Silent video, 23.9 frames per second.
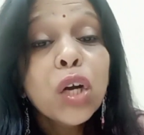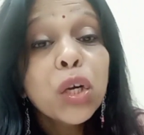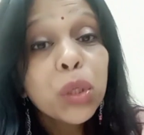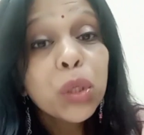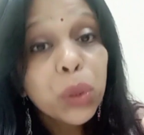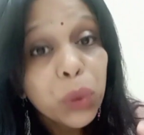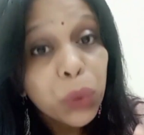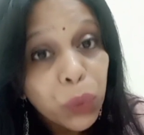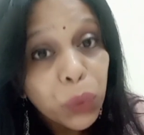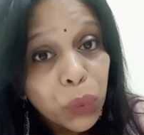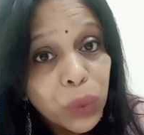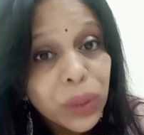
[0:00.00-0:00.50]

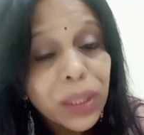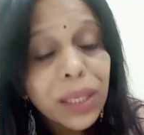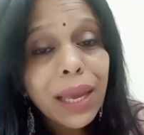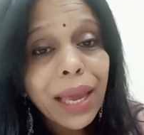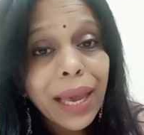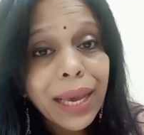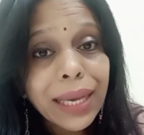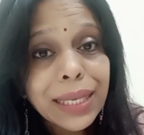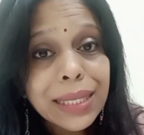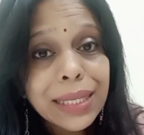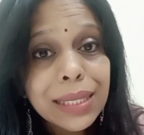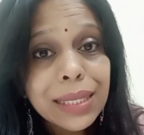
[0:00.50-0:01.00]
To the
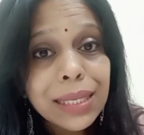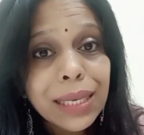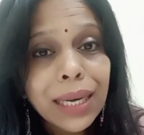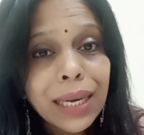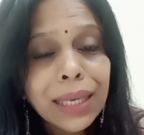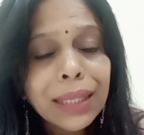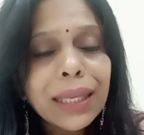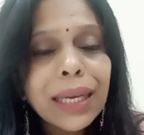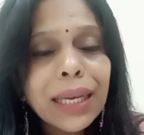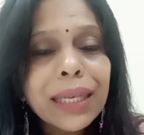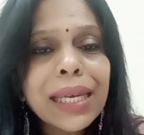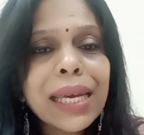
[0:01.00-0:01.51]
extent
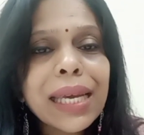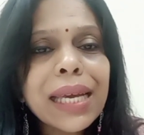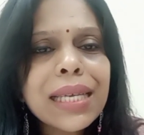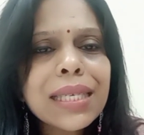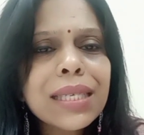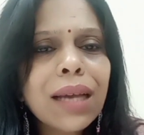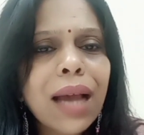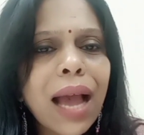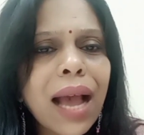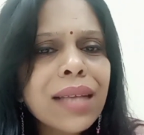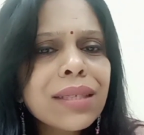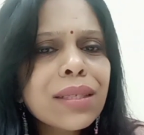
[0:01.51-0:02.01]
that he
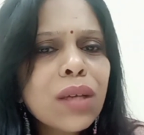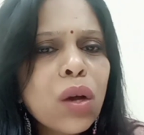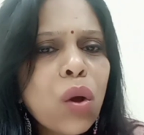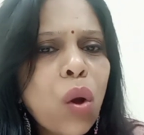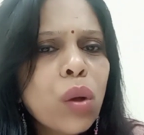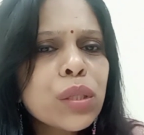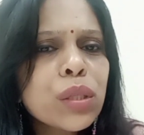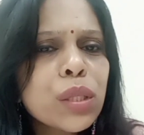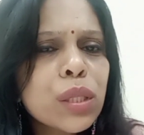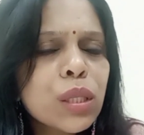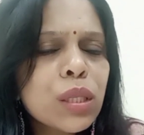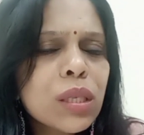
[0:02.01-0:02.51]
has a
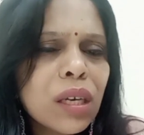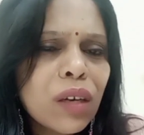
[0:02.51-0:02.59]
constant